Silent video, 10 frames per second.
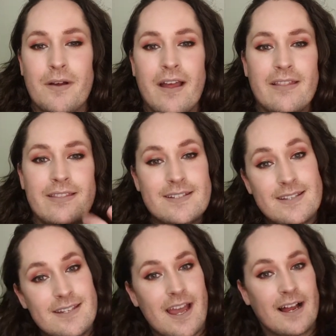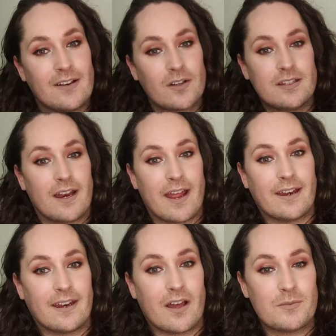This is the eye look that I
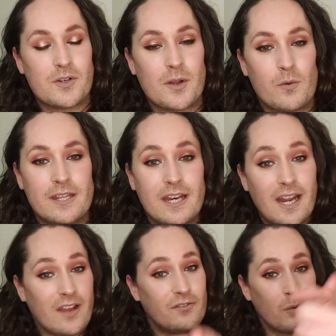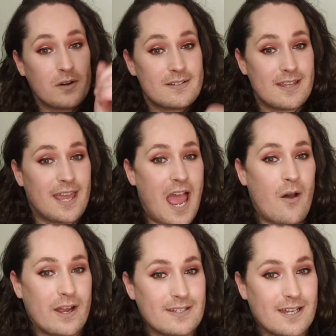ended up doing with it. If you want to see how
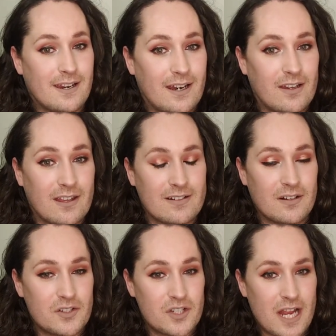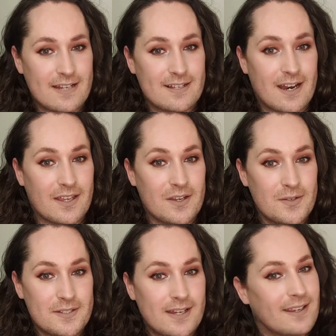I did it and the shades that I
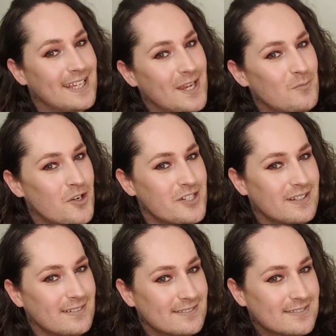used, keep watching.